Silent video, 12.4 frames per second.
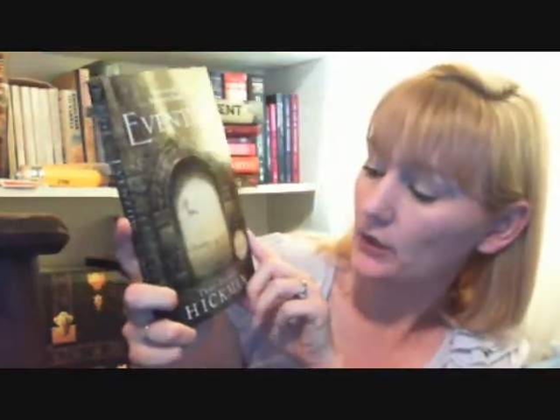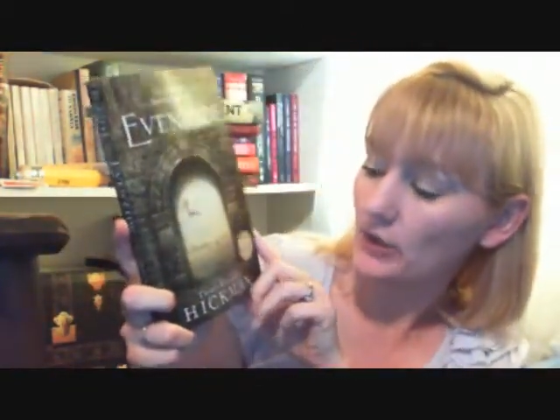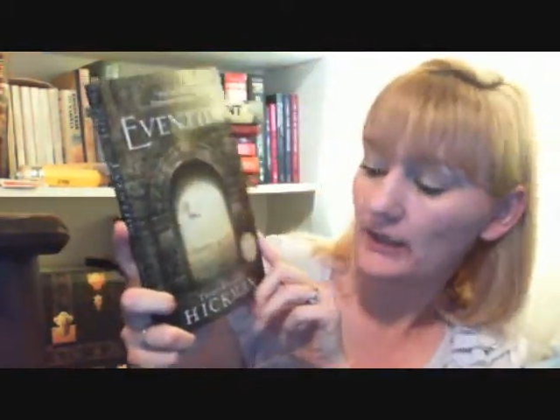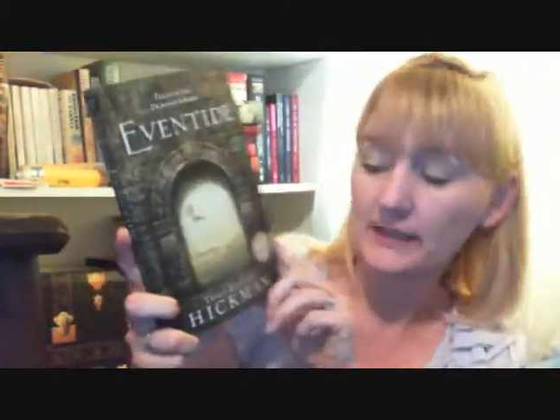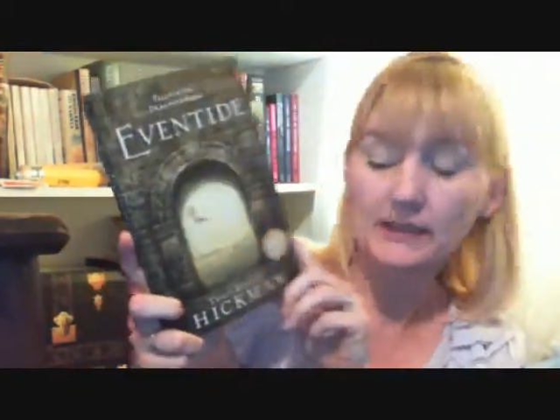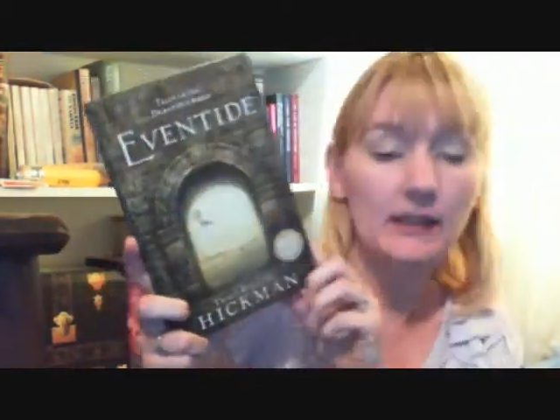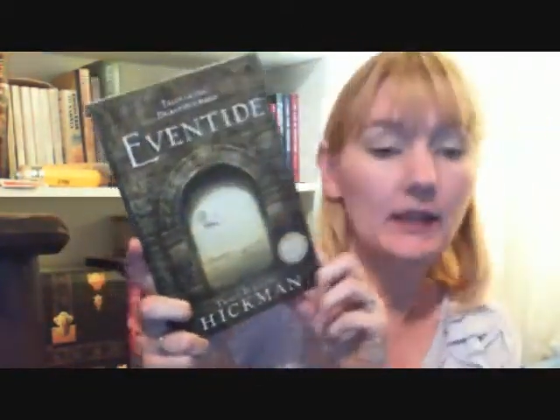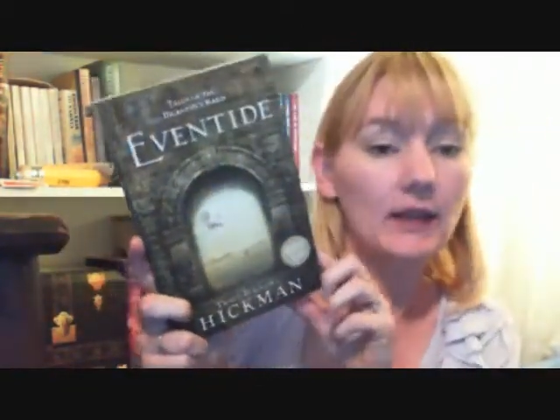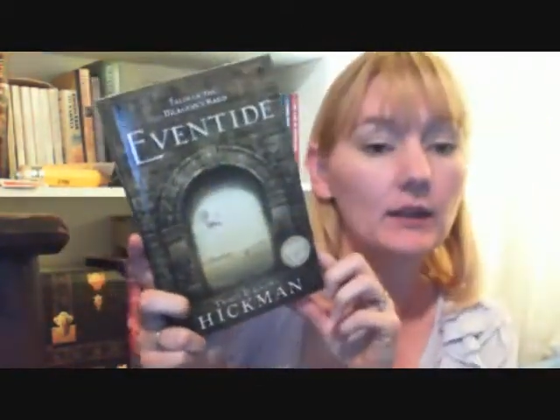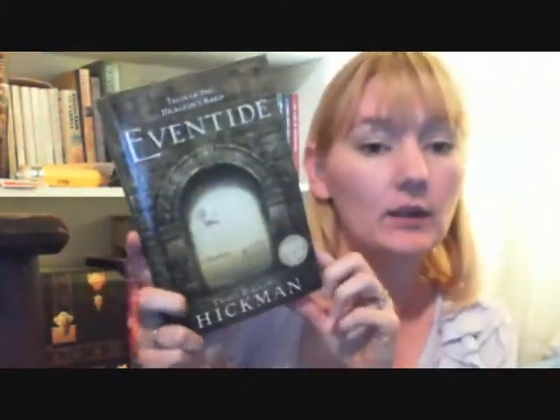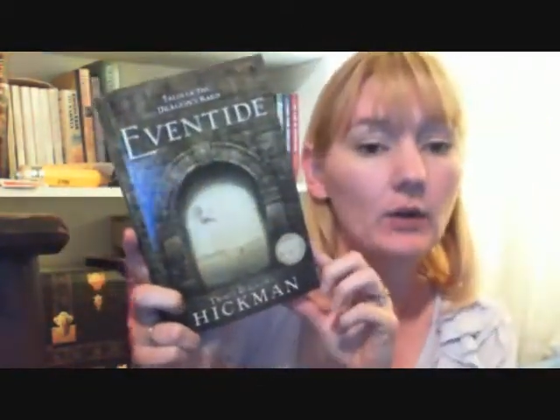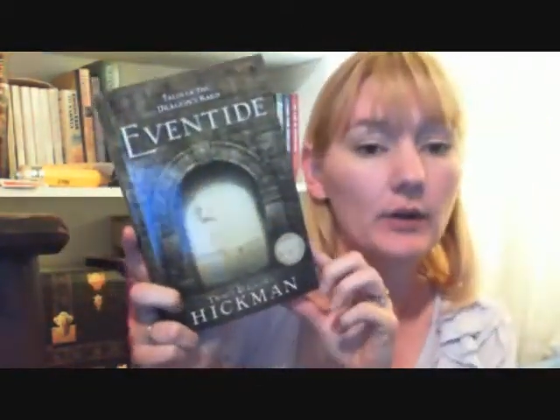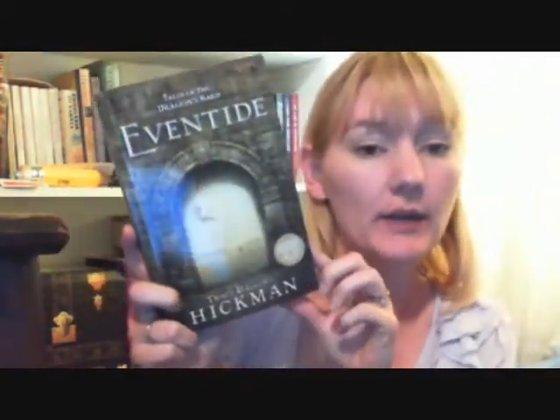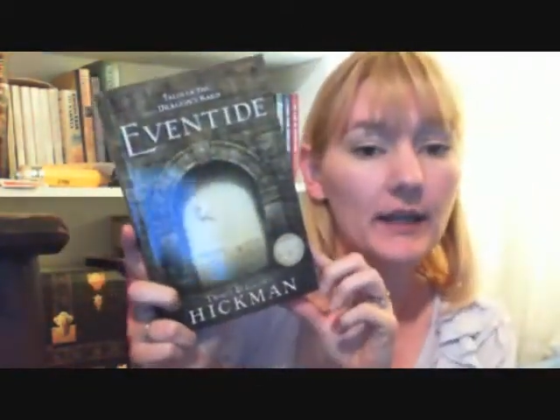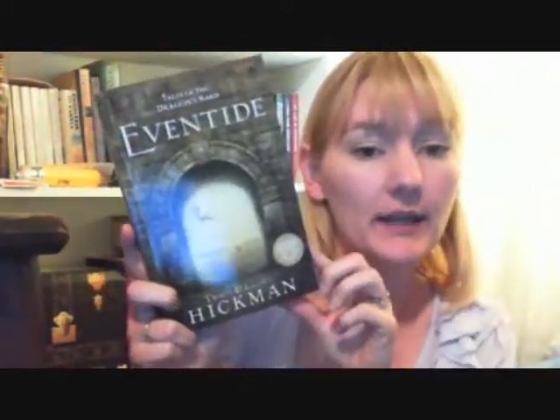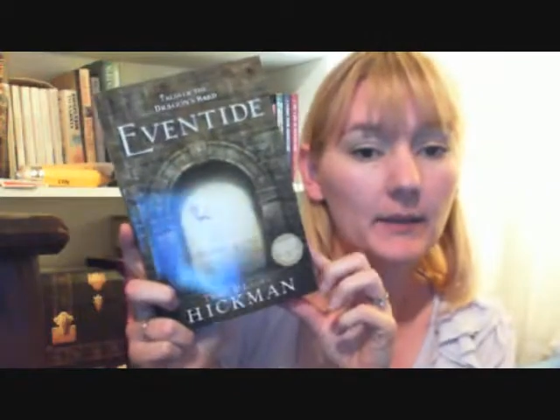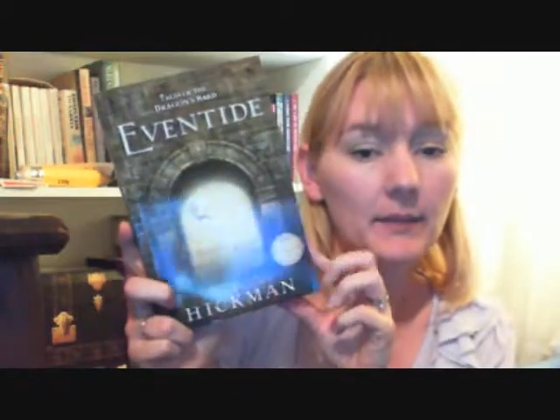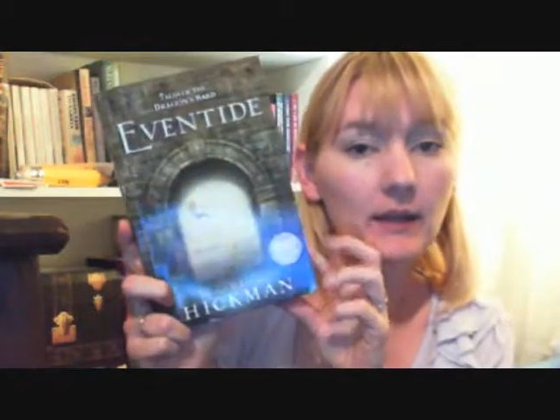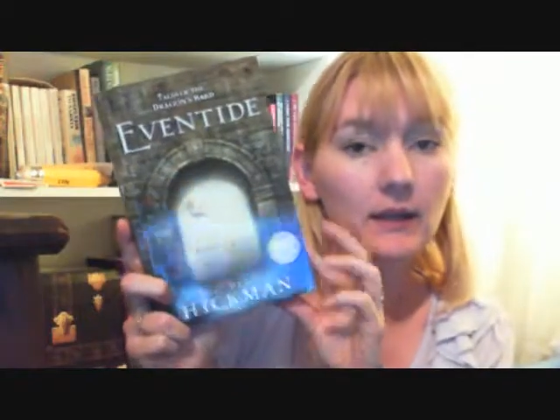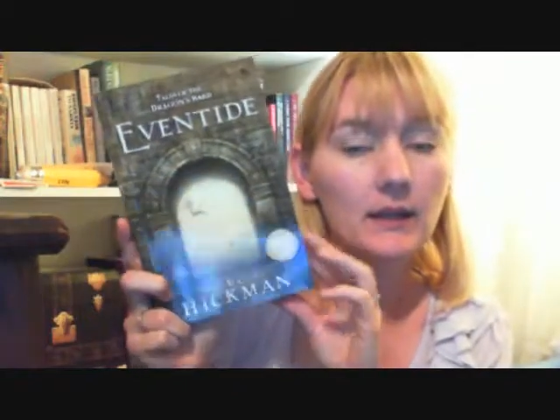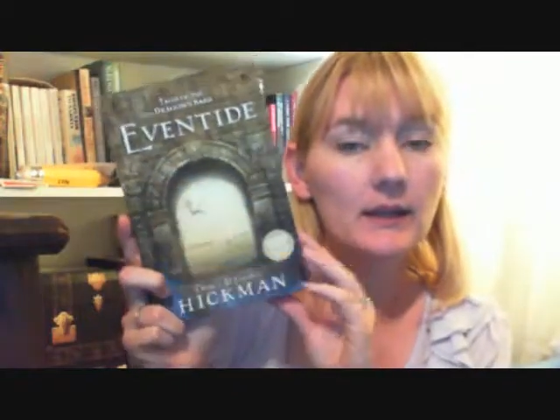Tracy and Laura Hickman.